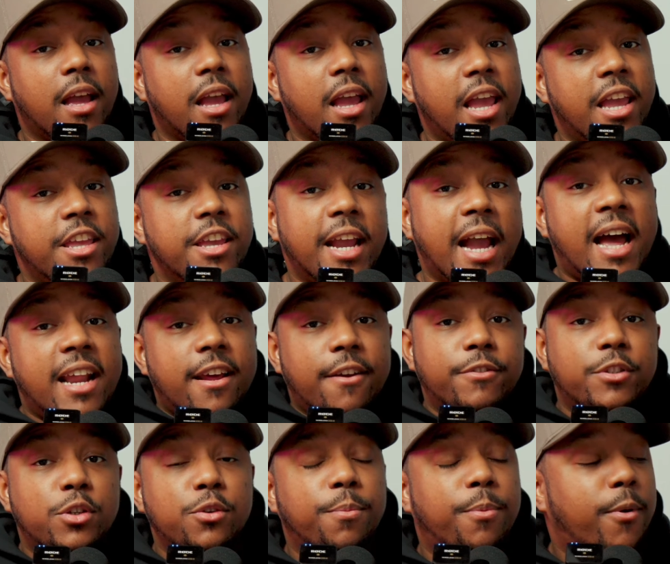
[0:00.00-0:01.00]
and you got
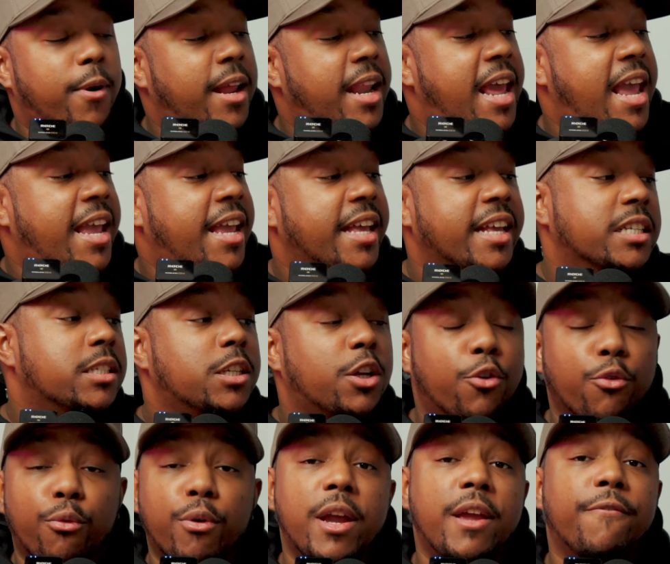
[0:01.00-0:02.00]
f2.8. It's
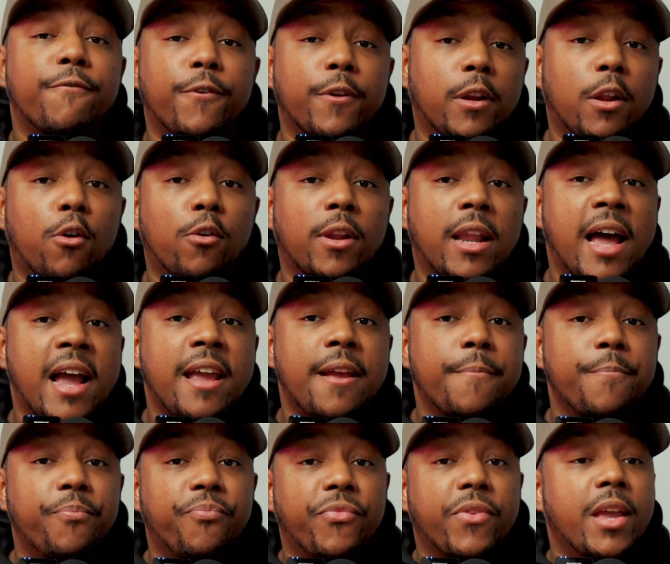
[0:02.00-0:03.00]
great for low
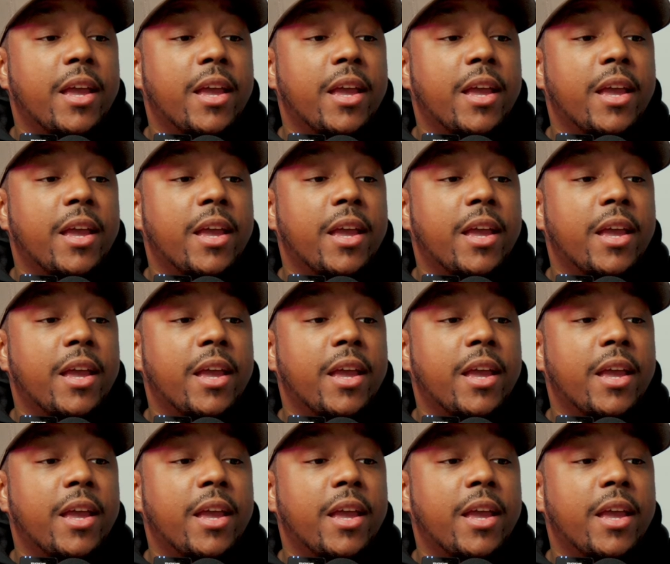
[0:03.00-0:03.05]
light.